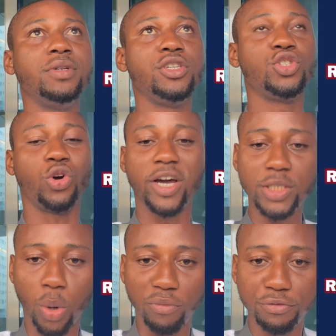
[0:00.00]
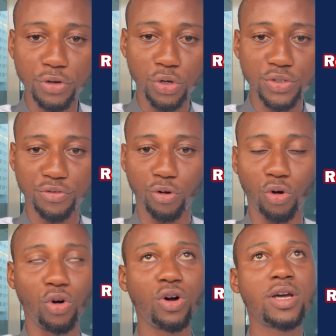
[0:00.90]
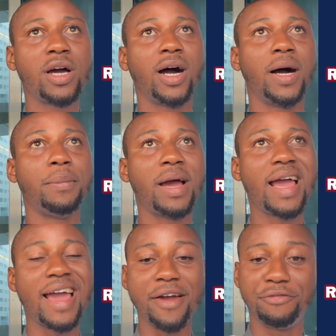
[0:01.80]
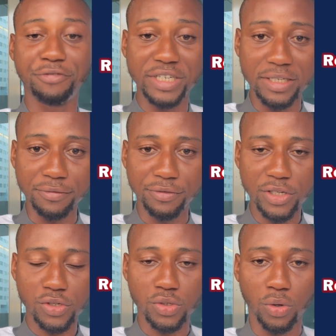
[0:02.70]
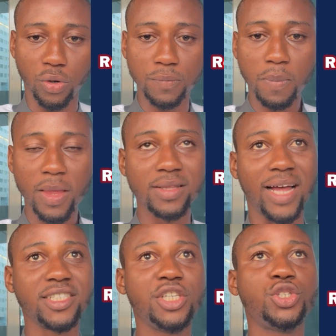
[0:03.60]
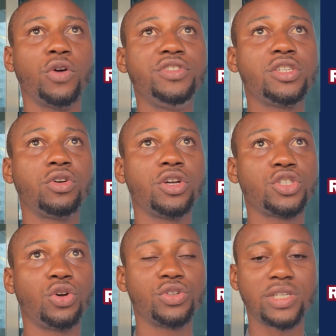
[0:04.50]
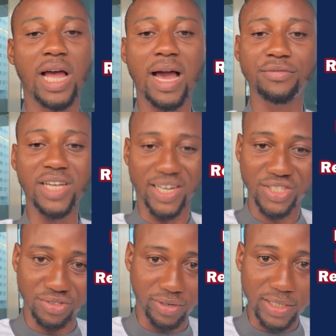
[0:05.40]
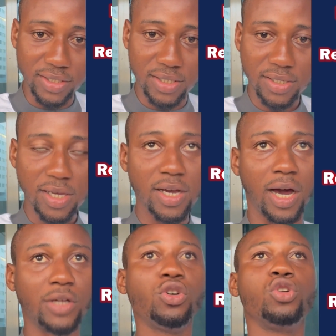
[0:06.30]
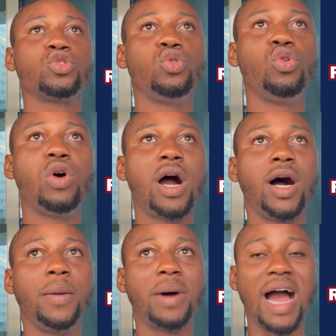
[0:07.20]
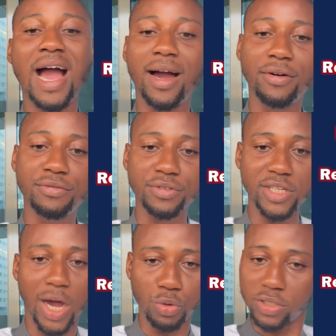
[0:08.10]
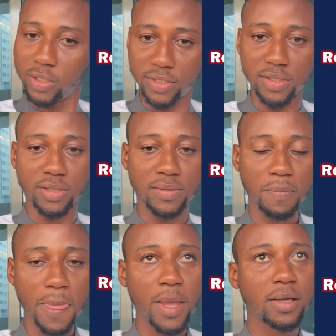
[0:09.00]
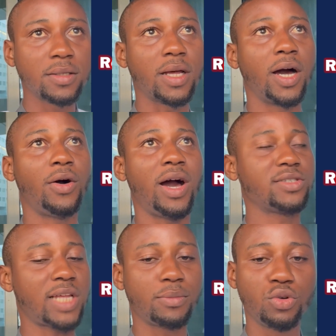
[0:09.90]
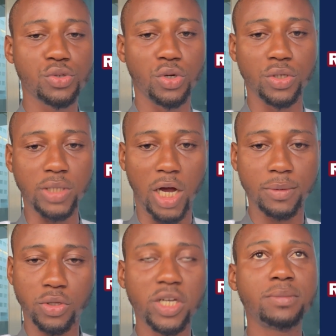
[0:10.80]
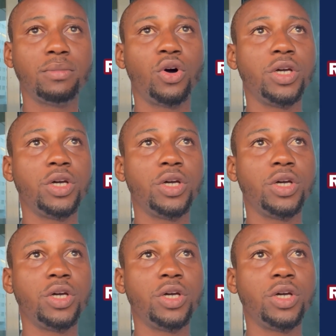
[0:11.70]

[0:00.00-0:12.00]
is already obvious for every investor that each of these locations have their strengths and also have their weaknesses. Now, as time goes on, I'll be talking more